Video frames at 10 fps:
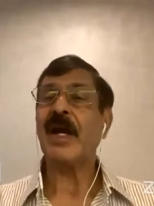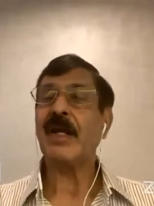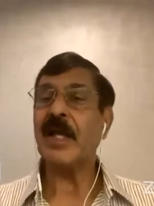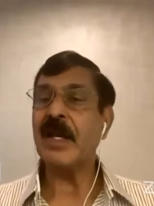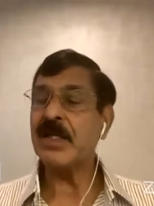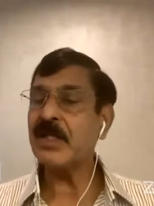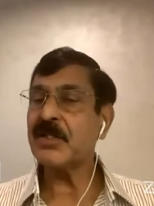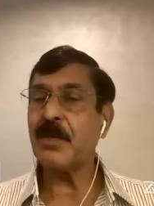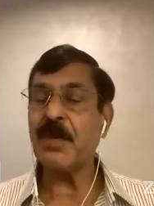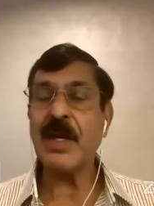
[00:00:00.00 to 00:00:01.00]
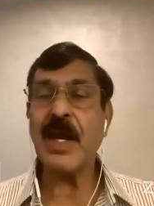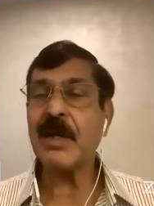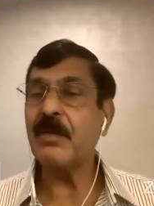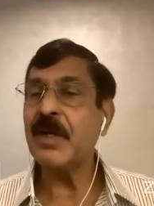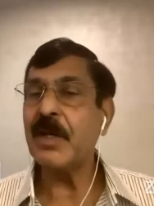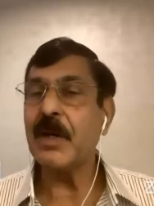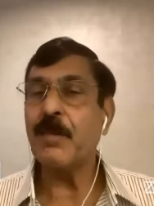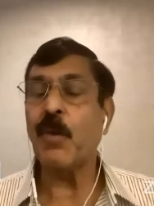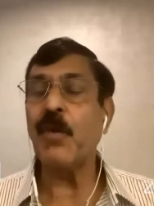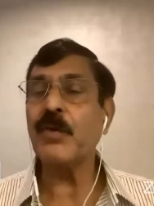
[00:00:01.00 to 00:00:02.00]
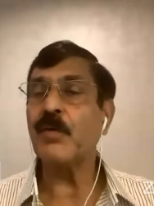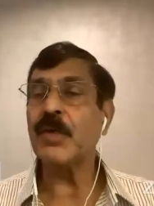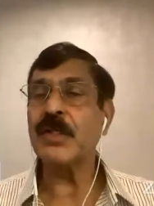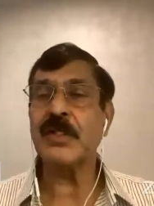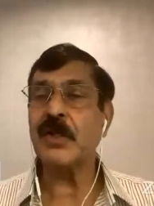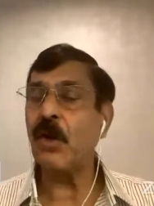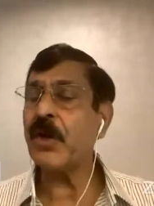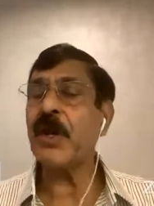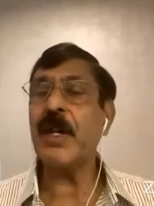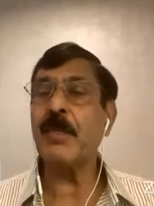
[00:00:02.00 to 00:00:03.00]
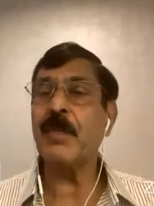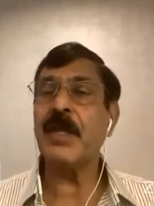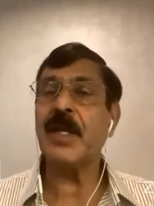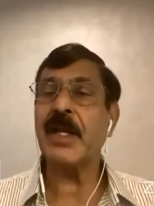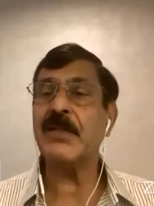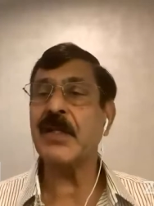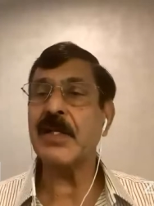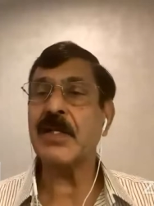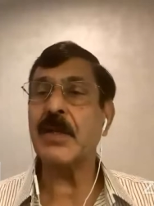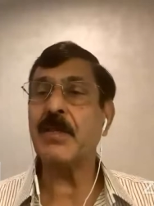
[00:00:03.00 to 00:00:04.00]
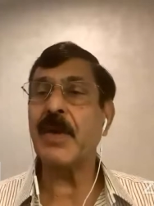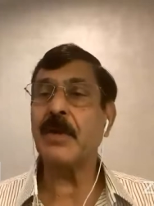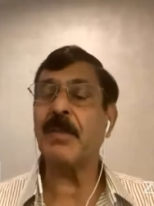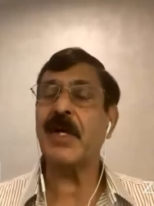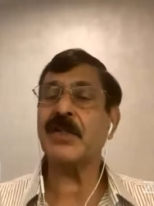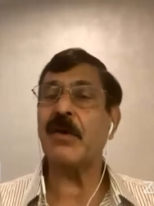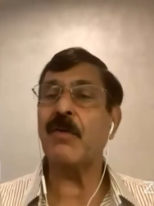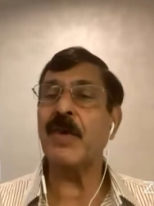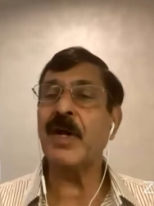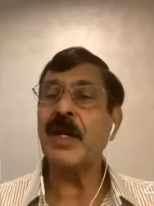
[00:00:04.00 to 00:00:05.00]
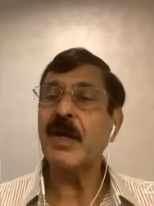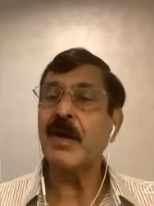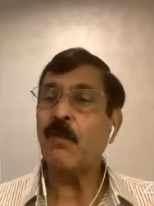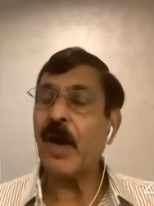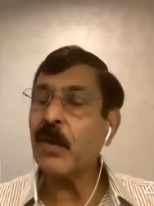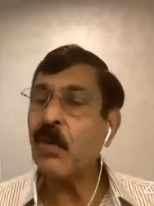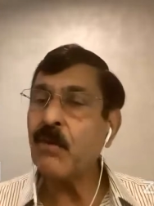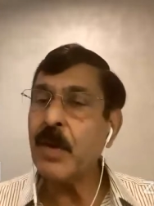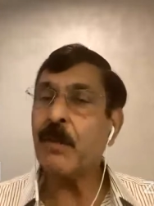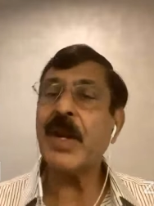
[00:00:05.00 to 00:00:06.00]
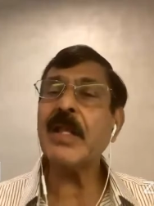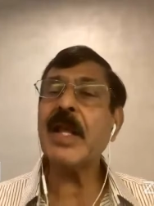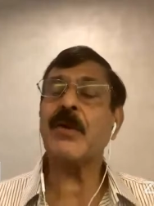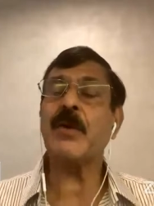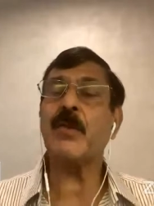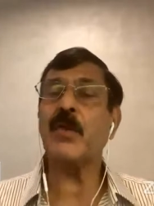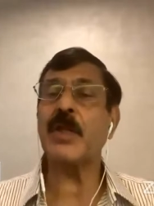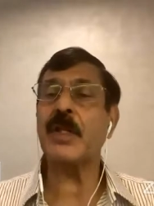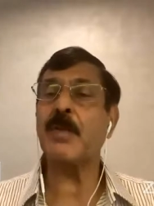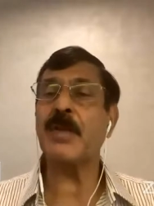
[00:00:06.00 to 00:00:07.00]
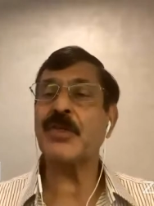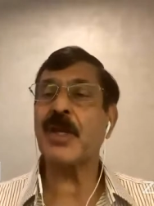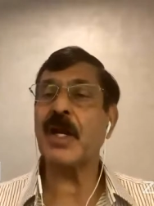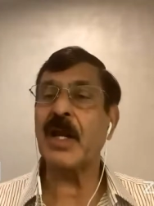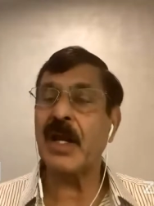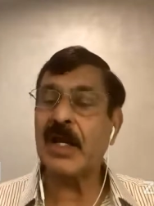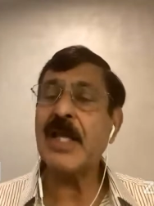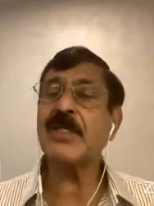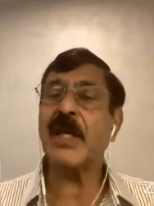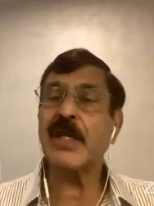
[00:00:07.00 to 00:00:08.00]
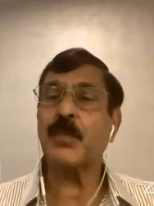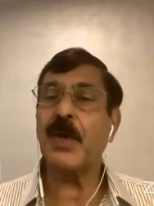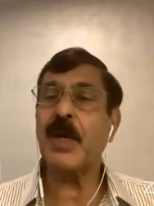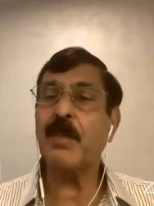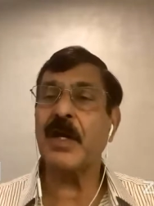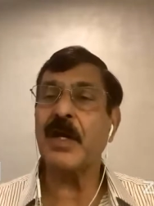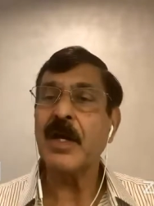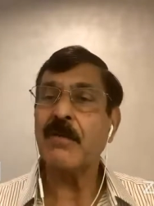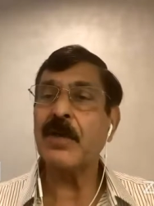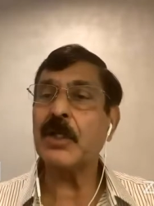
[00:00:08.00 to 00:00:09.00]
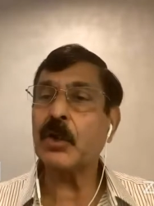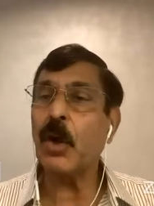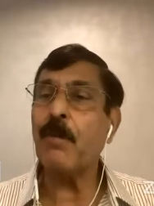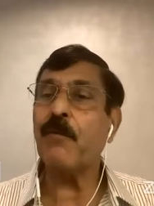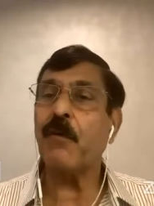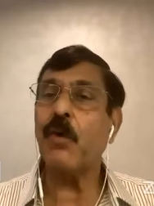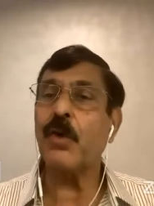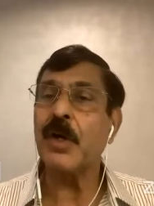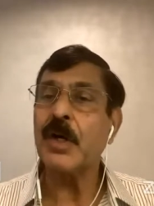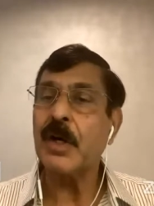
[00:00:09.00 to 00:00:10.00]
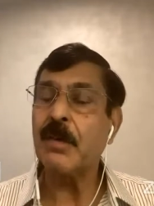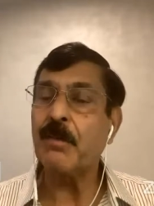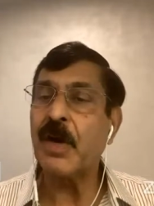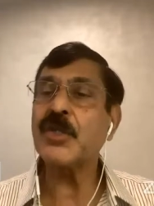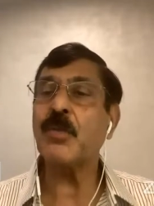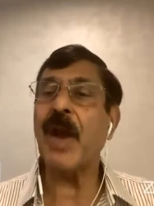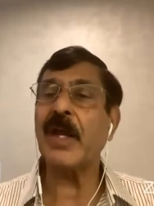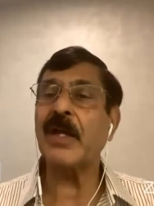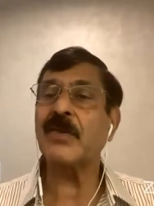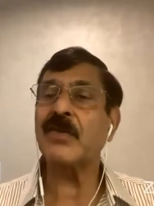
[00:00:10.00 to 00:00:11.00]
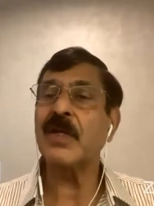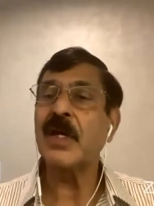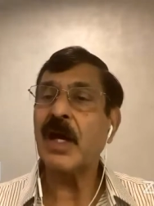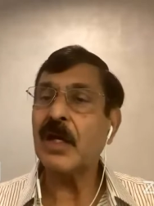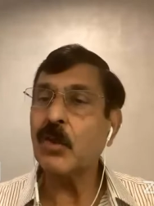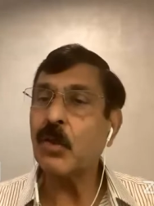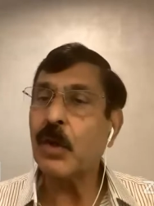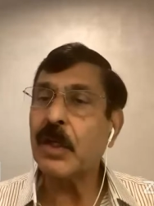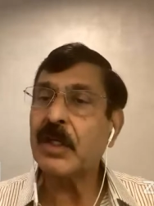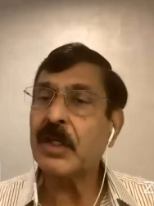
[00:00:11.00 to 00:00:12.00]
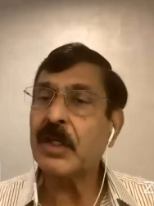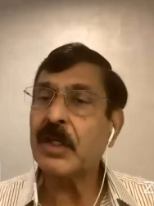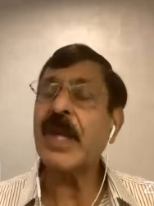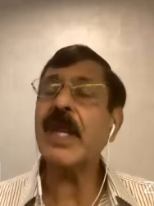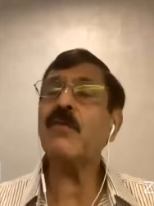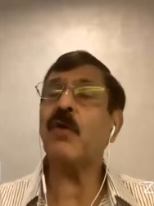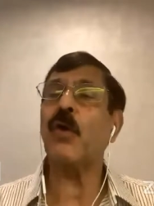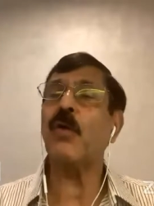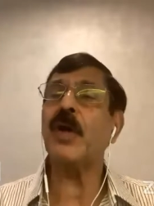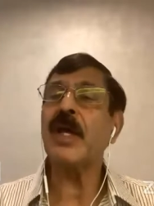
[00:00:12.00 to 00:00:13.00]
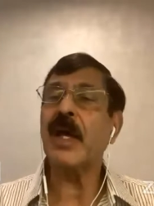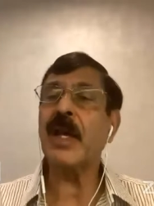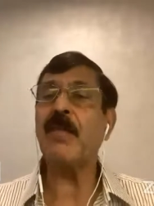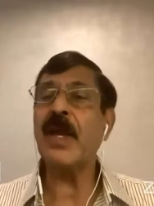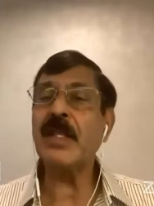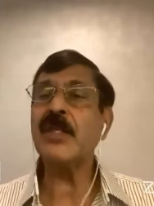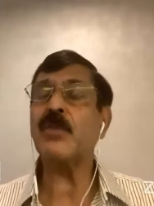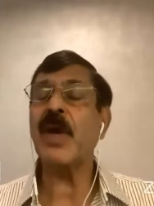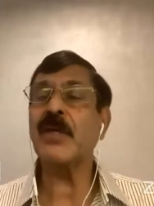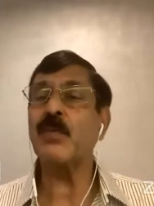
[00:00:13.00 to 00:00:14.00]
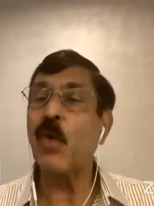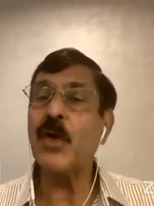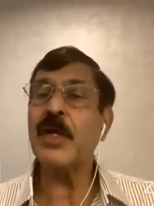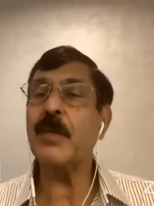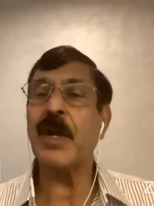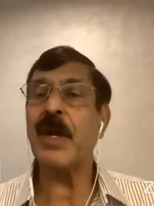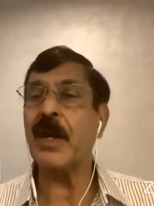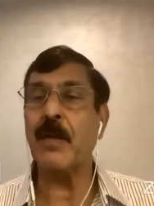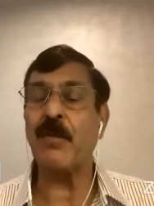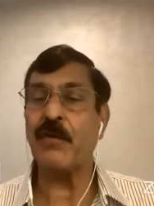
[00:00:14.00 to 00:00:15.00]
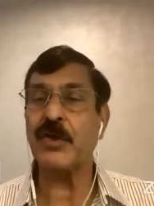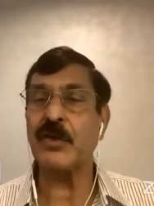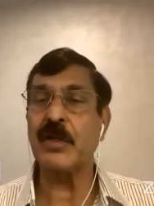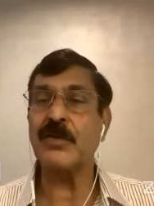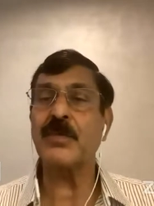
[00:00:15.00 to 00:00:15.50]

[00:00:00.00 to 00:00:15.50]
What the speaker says: There is a JP Nayak committee report which has not really been taken seriously by the past government. Why don't we bring that report in the picture and at least experiment with the top 4 merged banks to take it forward and make these banks more independent and professional?